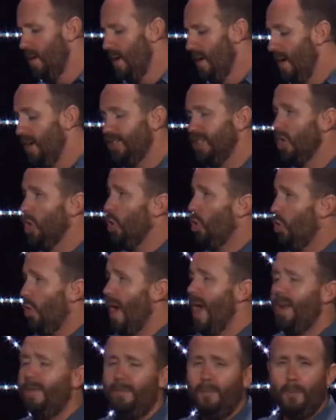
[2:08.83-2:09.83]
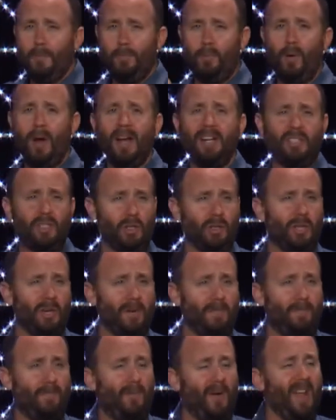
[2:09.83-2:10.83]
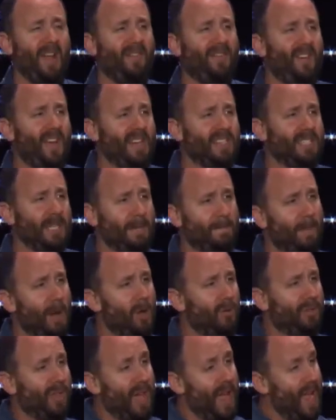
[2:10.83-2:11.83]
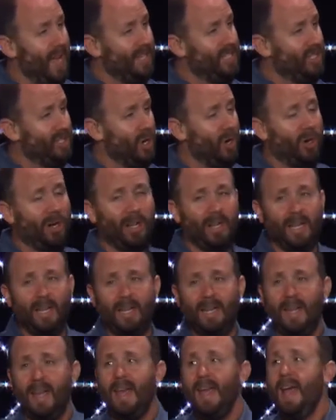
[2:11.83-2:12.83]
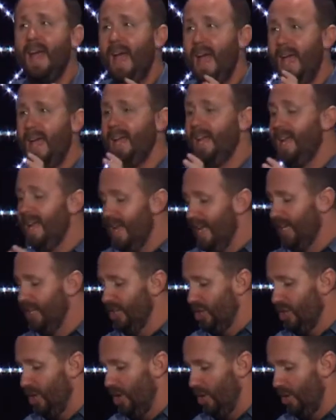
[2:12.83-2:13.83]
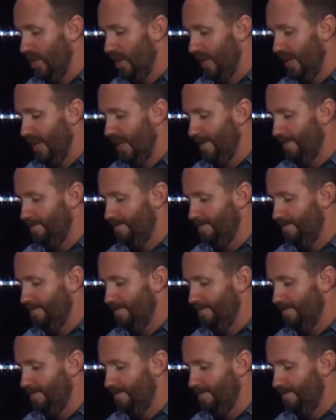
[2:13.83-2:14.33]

There's incredible pressure they're facing both externally and internally